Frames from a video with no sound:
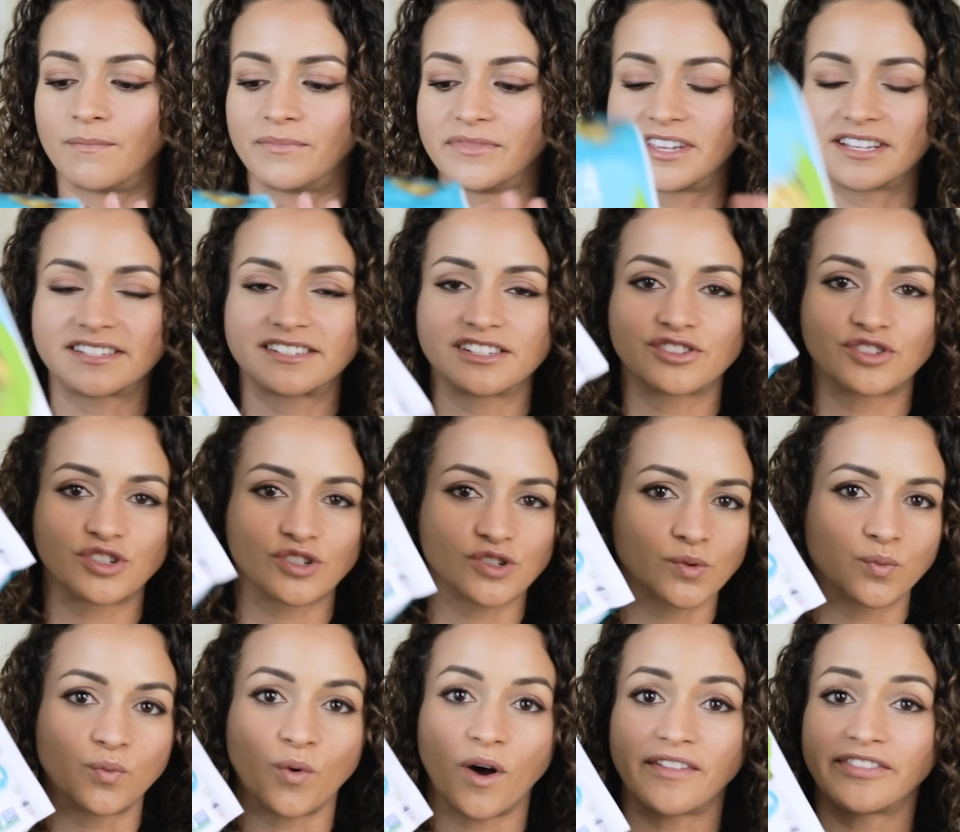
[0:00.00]
This is
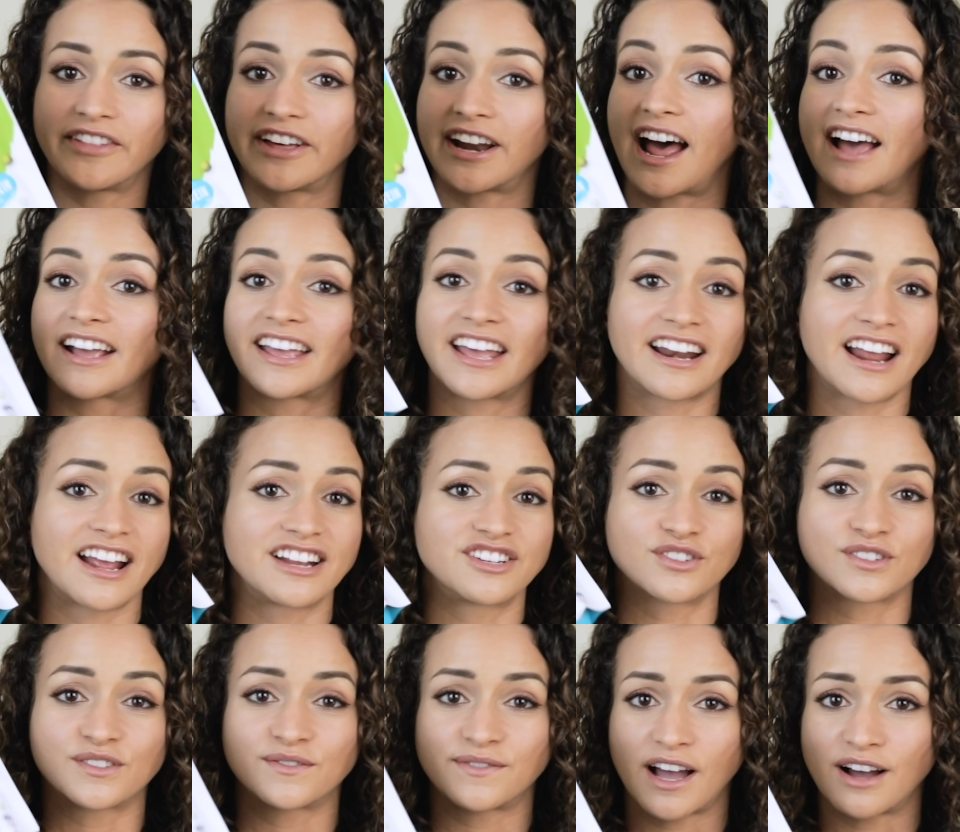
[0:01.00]
just one that, again, I
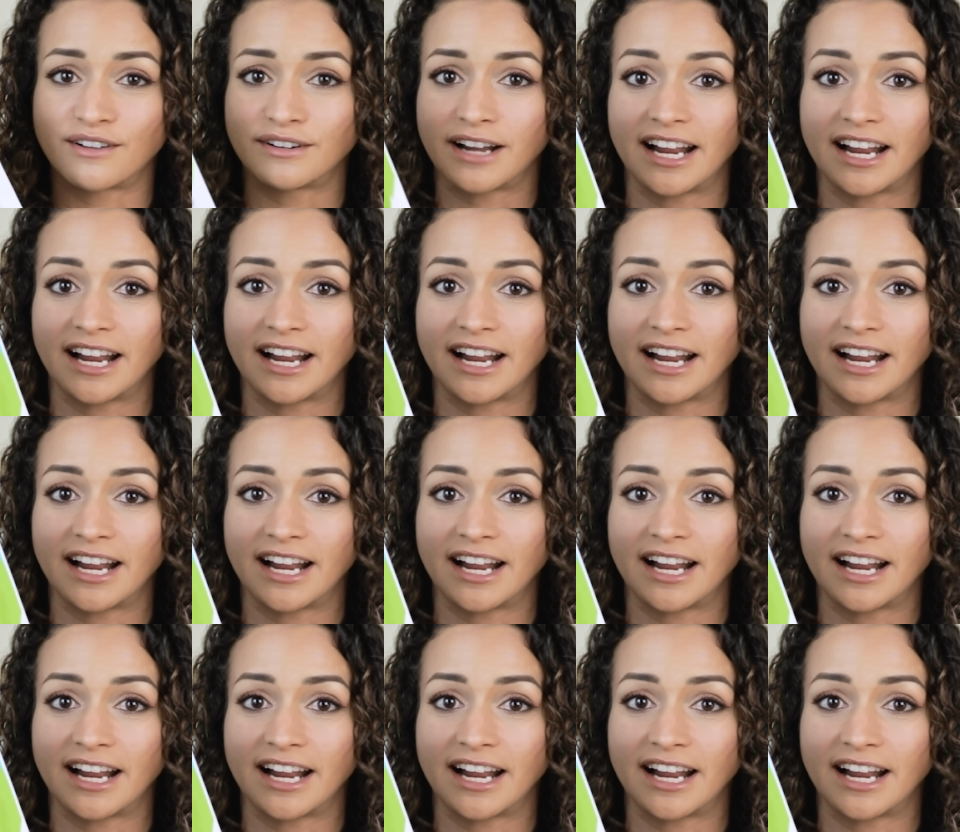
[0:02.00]
just found